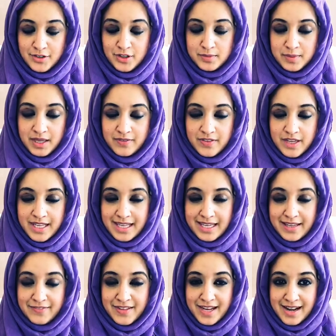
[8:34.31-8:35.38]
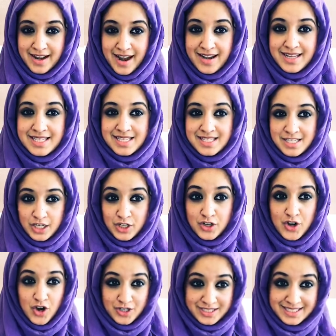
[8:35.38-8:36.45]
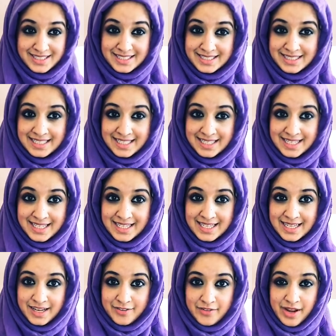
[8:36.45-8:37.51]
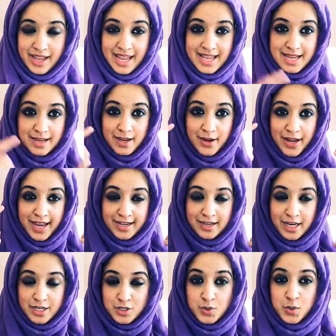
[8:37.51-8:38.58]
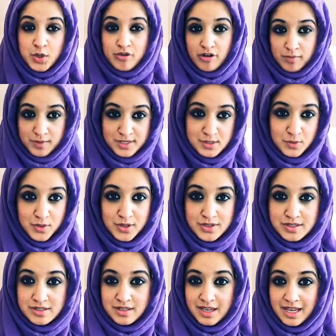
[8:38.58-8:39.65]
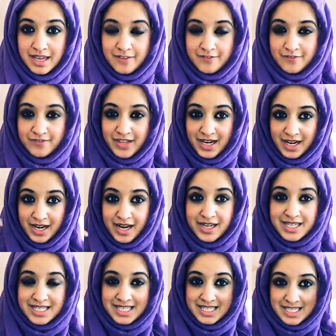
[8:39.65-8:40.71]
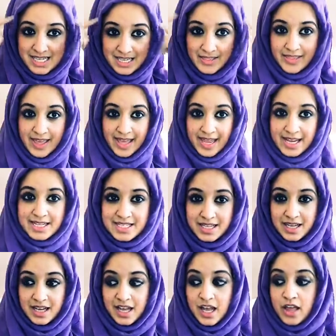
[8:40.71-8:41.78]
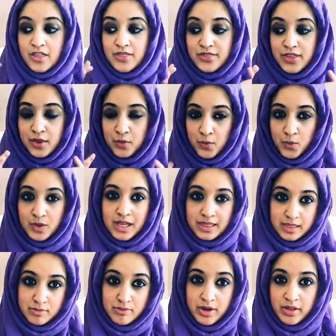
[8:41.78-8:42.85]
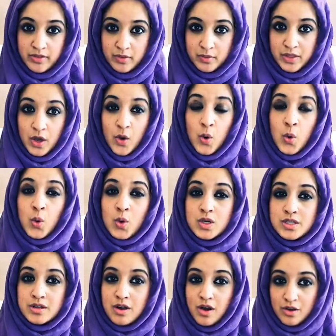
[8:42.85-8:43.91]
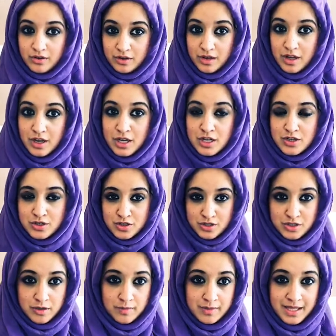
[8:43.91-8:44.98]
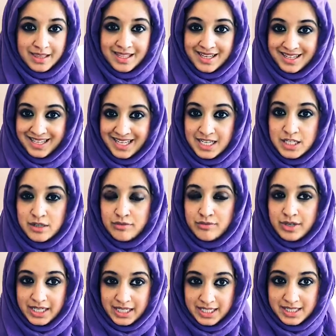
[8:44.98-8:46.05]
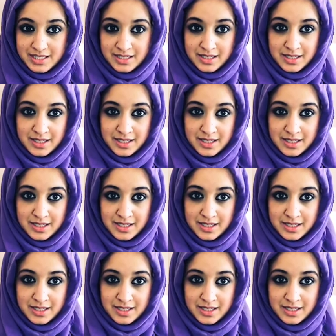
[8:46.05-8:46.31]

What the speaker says: if the client is still guarded, right, in Tony Robbins' words, if the client is still in their head, they won't get the breakthrough. They hold it on to something they need to release.